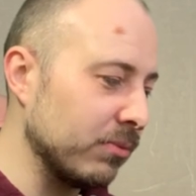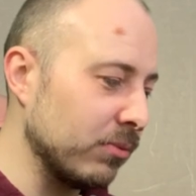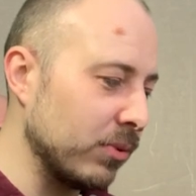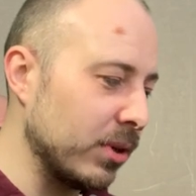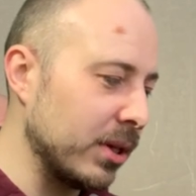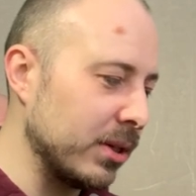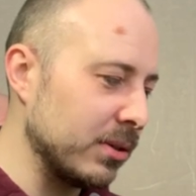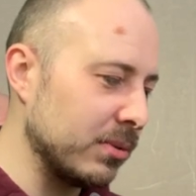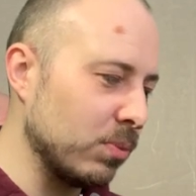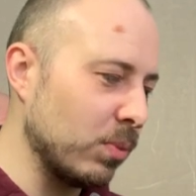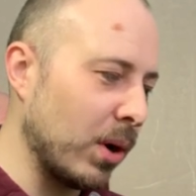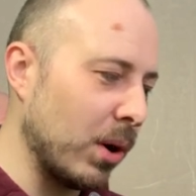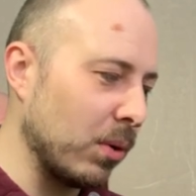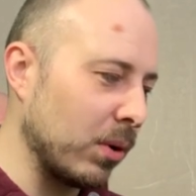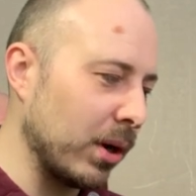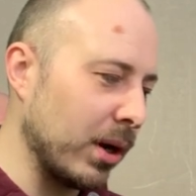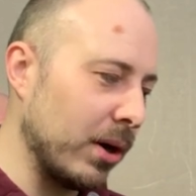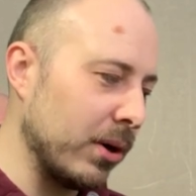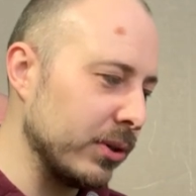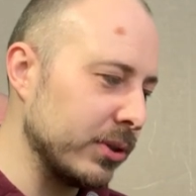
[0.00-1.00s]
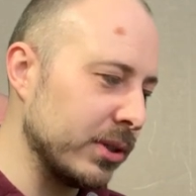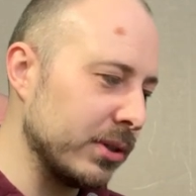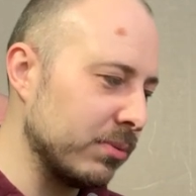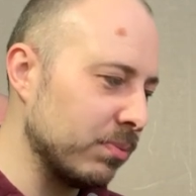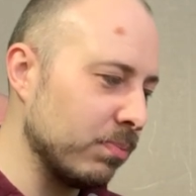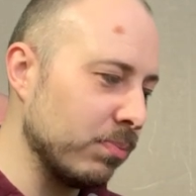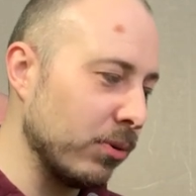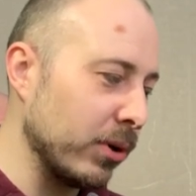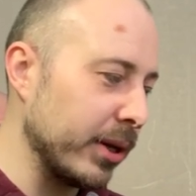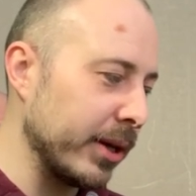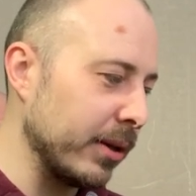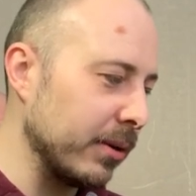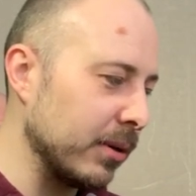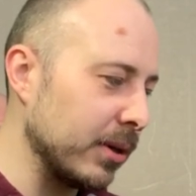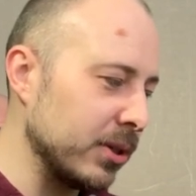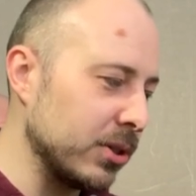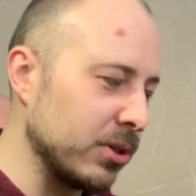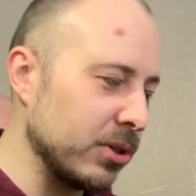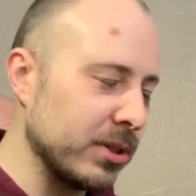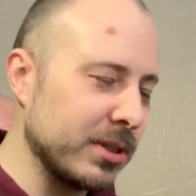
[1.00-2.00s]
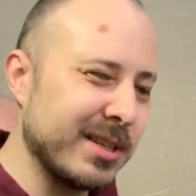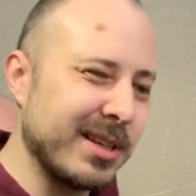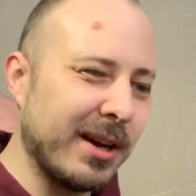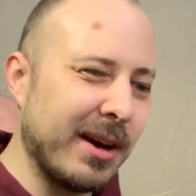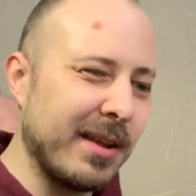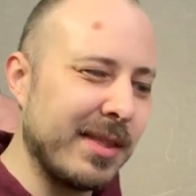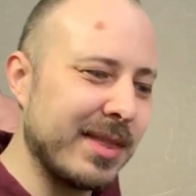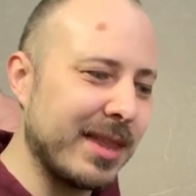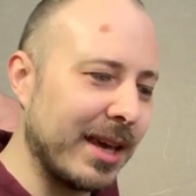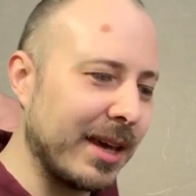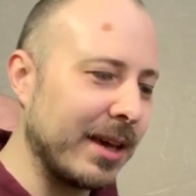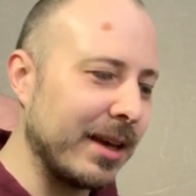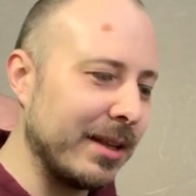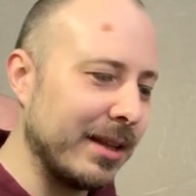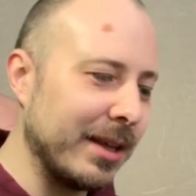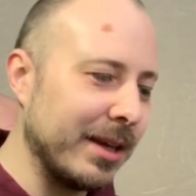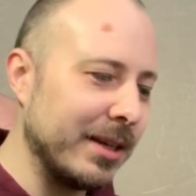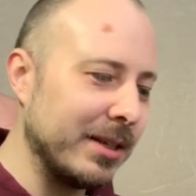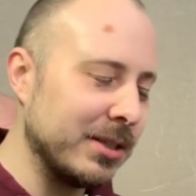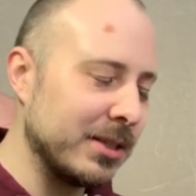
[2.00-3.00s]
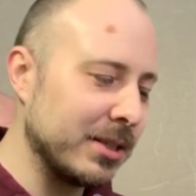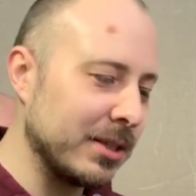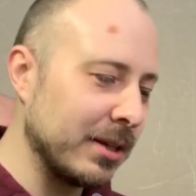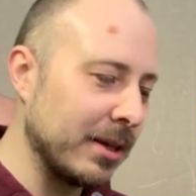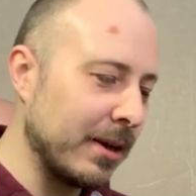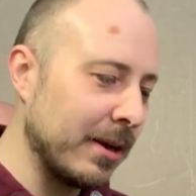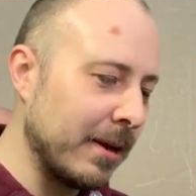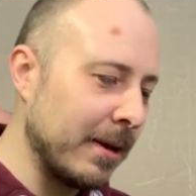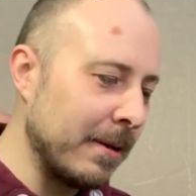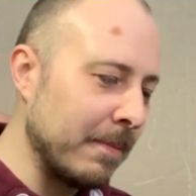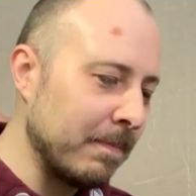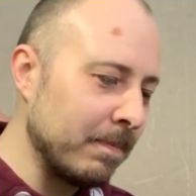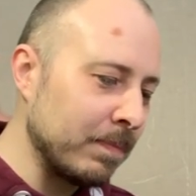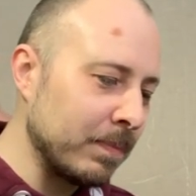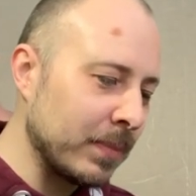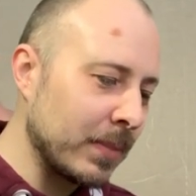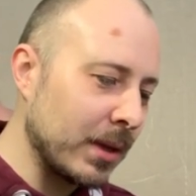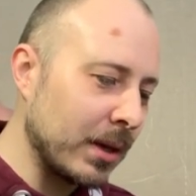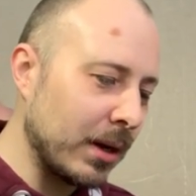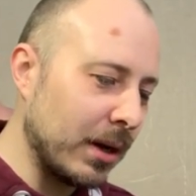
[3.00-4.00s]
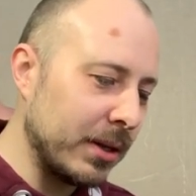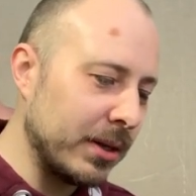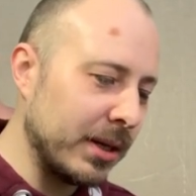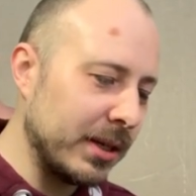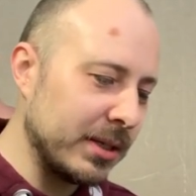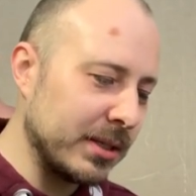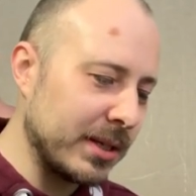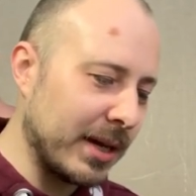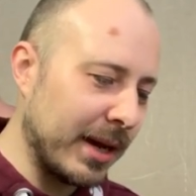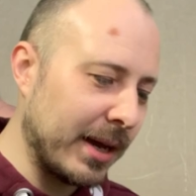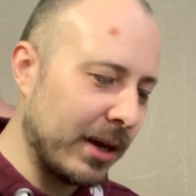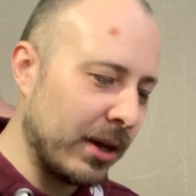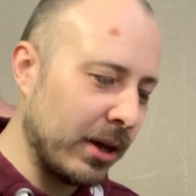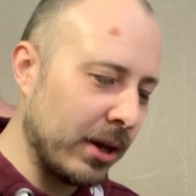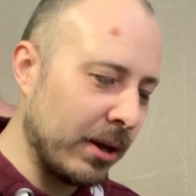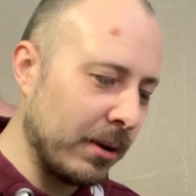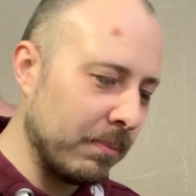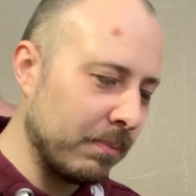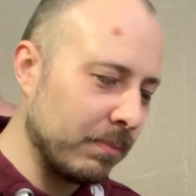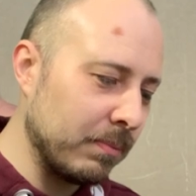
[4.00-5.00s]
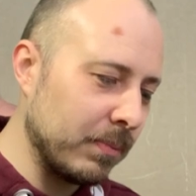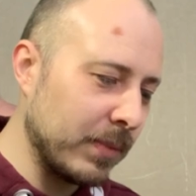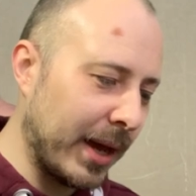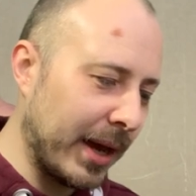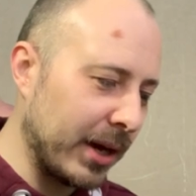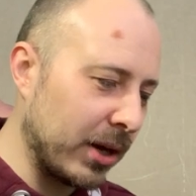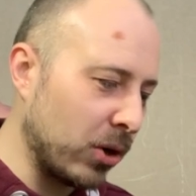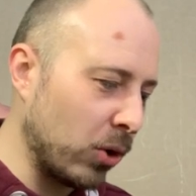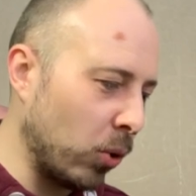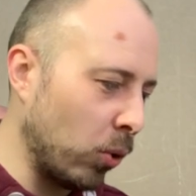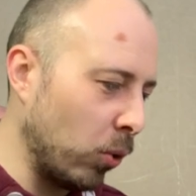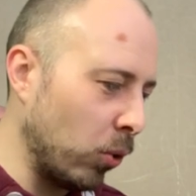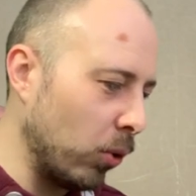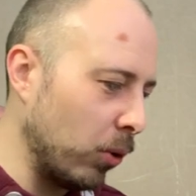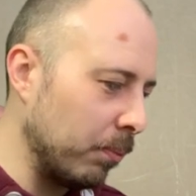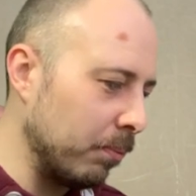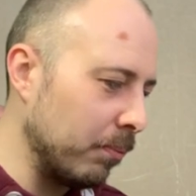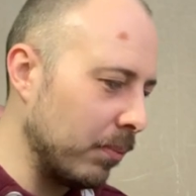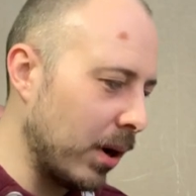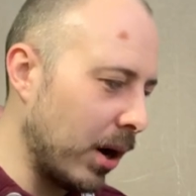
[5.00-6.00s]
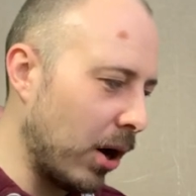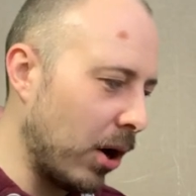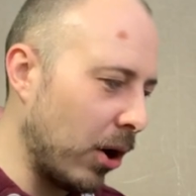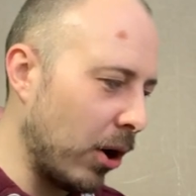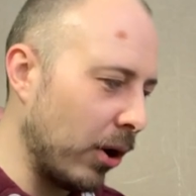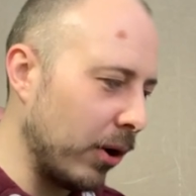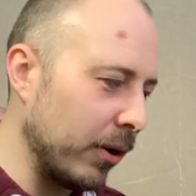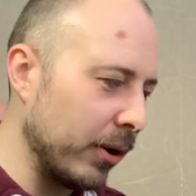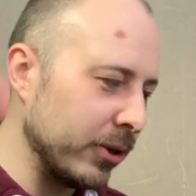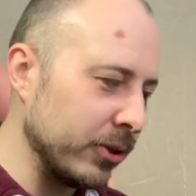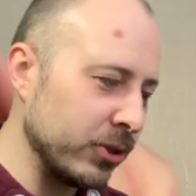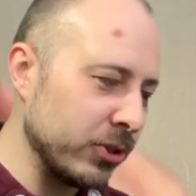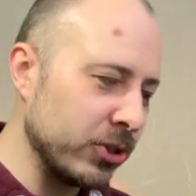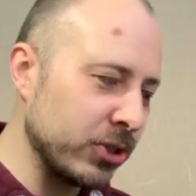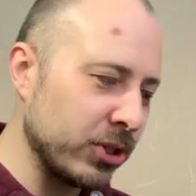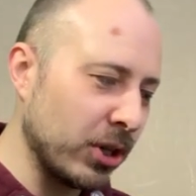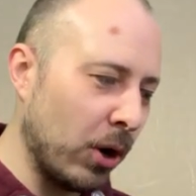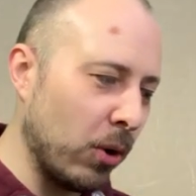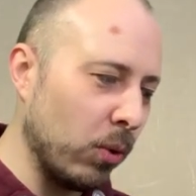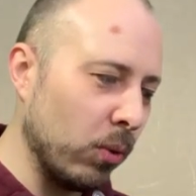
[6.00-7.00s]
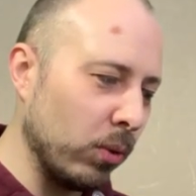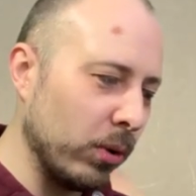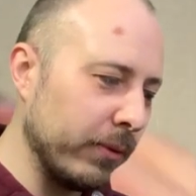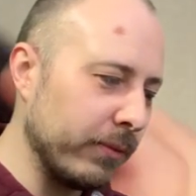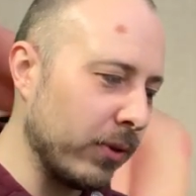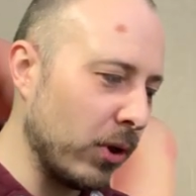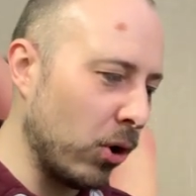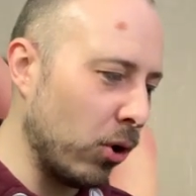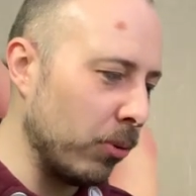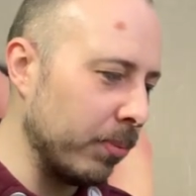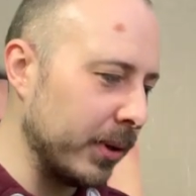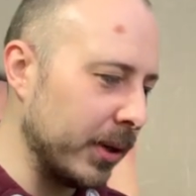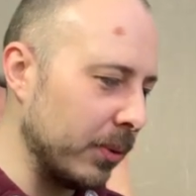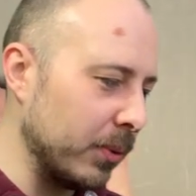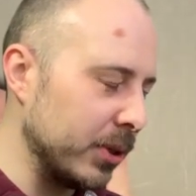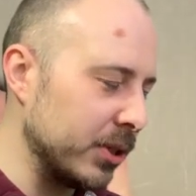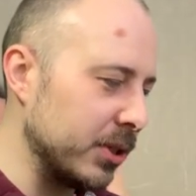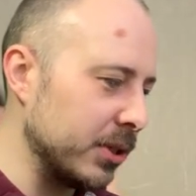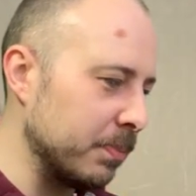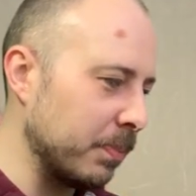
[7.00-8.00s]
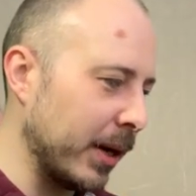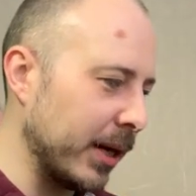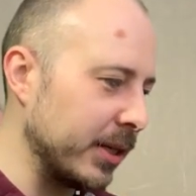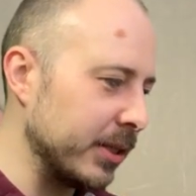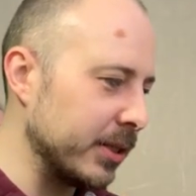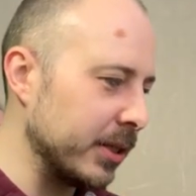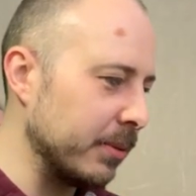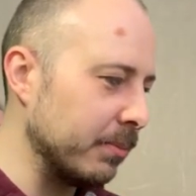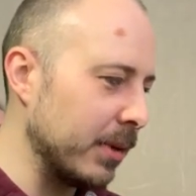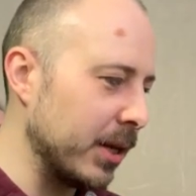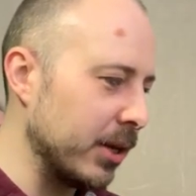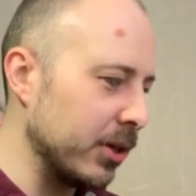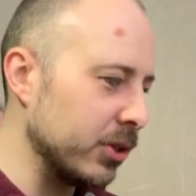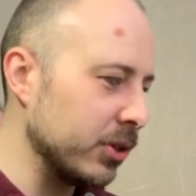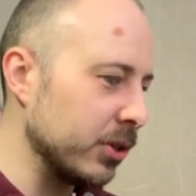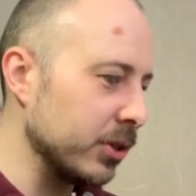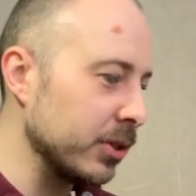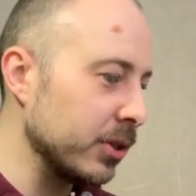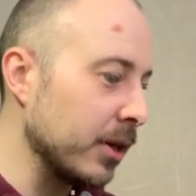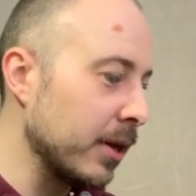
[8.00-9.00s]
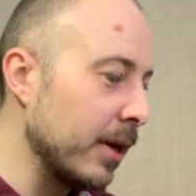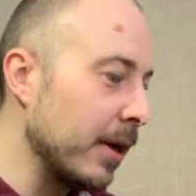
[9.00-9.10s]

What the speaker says: It's world class. It's brilliant. It's just, I think it needs that core heart and soul of the hobby, which is painting miniatures.